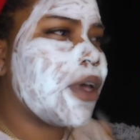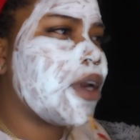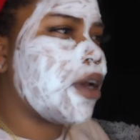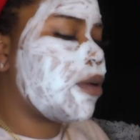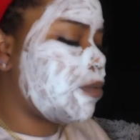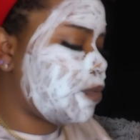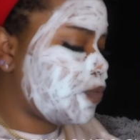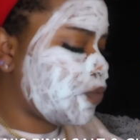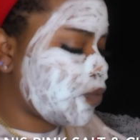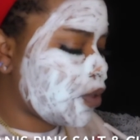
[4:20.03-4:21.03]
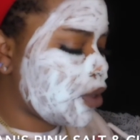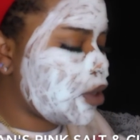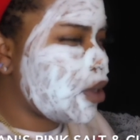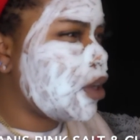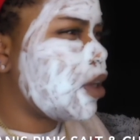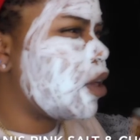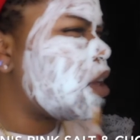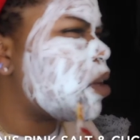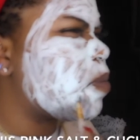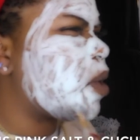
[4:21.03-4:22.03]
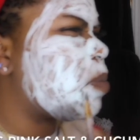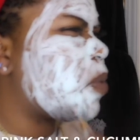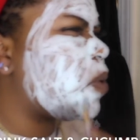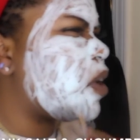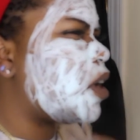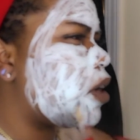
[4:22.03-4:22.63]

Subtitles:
But people